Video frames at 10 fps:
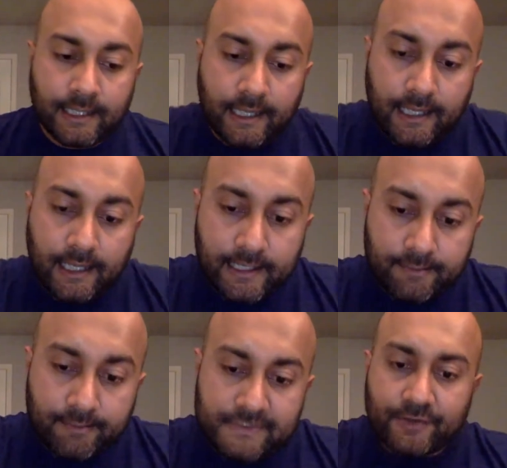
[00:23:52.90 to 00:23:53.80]

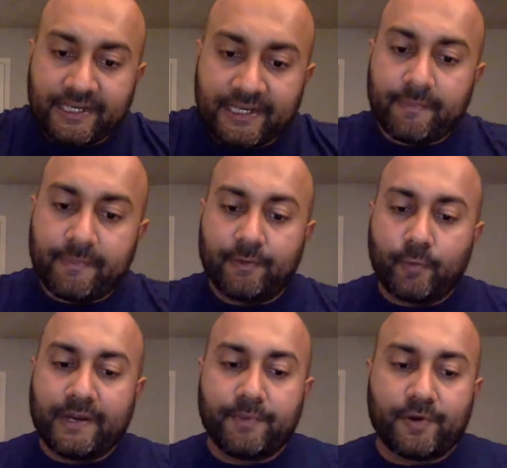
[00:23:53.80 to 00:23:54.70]
So it kind of
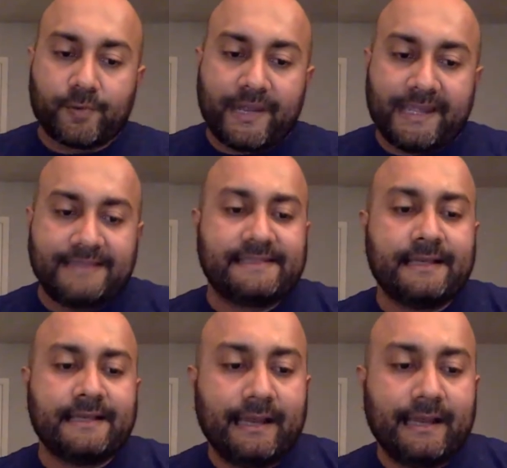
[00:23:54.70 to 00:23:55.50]
went both ways,